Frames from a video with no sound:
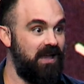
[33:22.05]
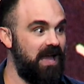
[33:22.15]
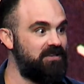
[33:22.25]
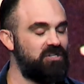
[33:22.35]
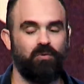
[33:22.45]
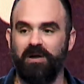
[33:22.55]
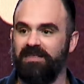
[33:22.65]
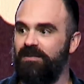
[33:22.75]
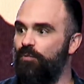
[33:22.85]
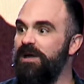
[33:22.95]
And so
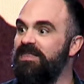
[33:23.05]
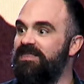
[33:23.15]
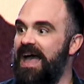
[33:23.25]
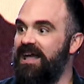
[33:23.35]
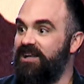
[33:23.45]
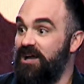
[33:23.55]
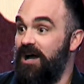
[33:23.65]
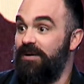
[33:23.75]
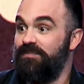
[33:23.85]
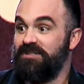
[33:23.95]
with that
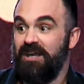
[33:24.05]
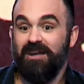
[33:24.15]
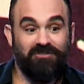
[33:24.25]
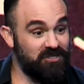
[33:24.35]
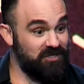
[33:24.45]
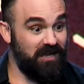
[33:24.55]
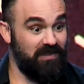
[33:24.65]
comes just